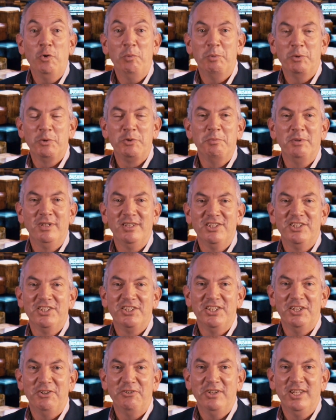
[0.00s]
Bushmills
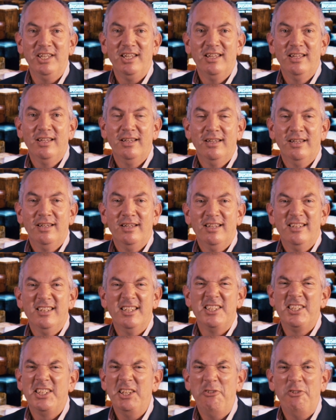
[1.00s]
Distillery. The
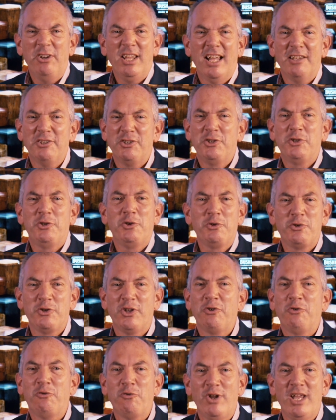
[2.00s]
distillery has such
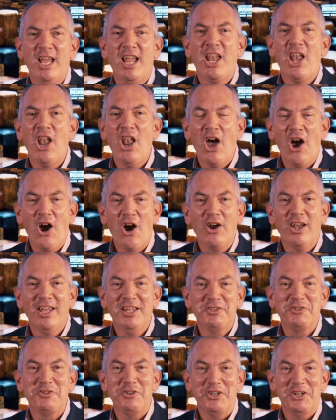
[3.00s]
a great long
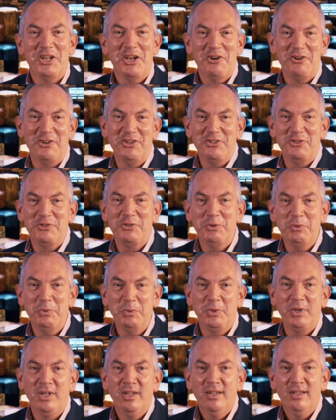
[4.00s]
history and heritage to
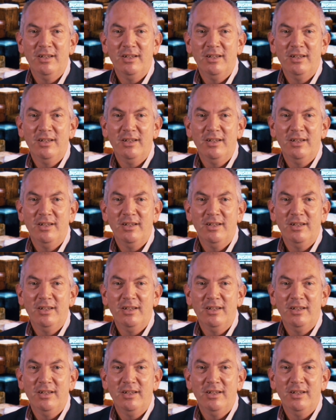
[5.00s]
it.